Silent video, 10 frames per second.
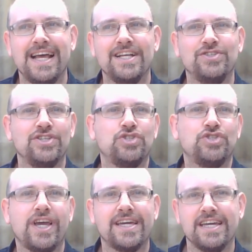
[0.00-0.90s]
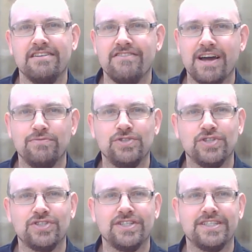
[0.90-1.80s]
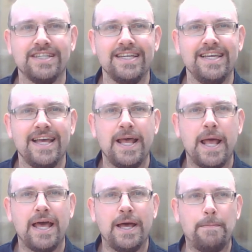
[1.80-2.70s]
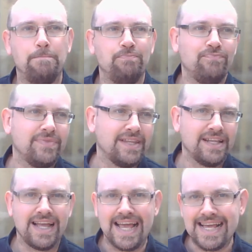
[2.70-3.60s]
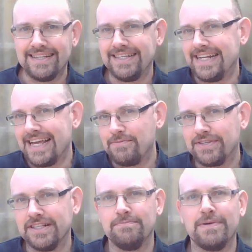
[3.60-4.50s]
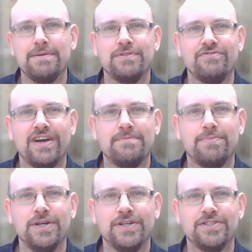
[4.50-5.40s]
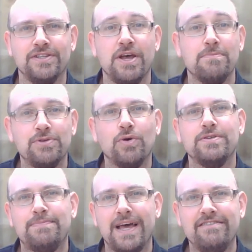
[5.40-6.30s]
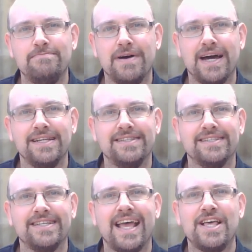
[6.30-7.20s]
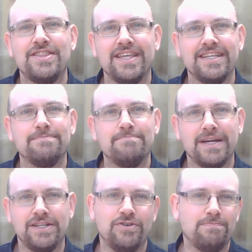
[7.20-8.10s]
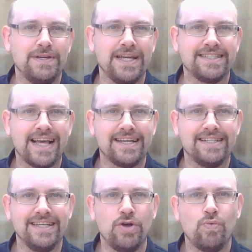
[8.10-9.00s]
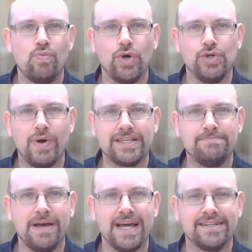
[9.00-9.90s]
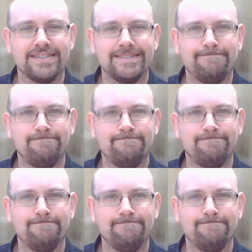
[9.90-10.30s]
And so it's checking around just to see it still might be the right person, but always bear in mind that things might not be exactly what you expect.